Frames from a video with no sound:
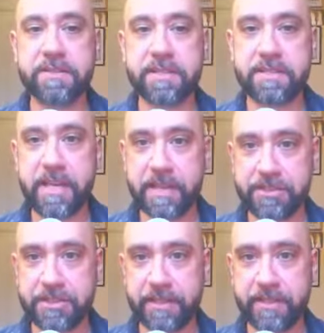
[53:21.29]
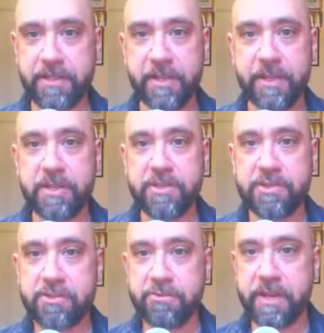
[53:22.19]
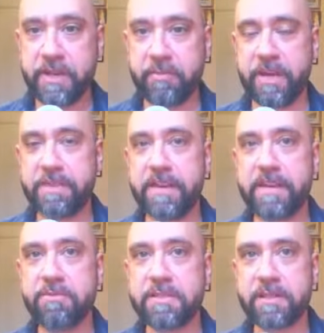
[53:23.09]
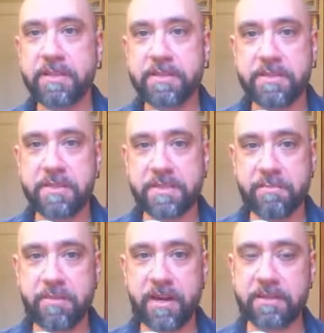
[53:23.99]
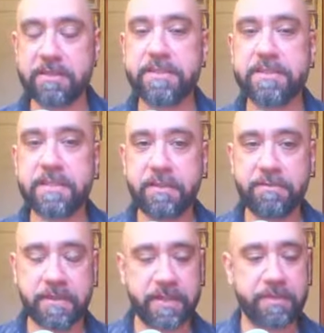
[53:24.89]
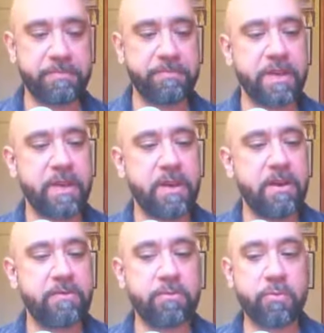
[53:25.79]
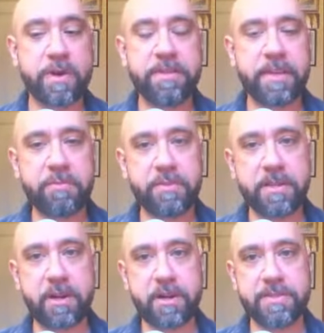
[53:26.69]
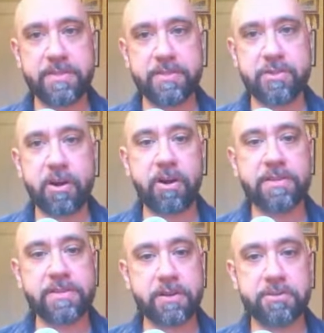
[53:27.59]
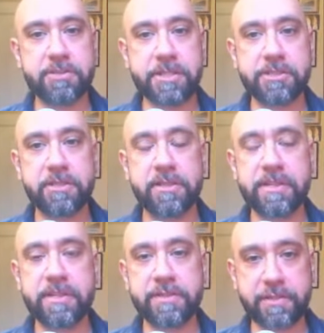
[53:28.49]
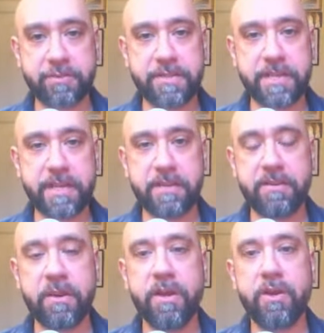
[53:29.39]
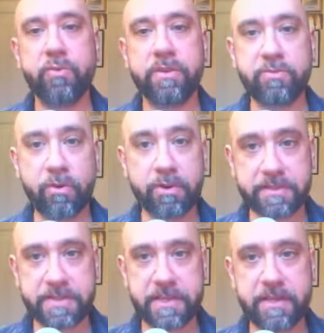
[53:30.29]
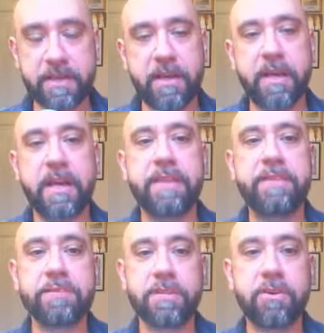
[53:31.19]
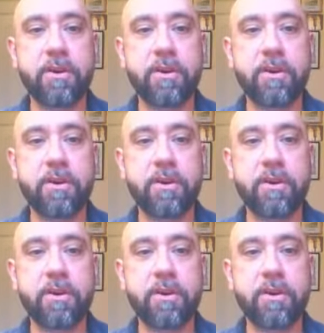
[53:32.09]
attention to him and that he was likely to be symbolically significant. For one thing, because dogs are traditionally associated with royalty. And there's a long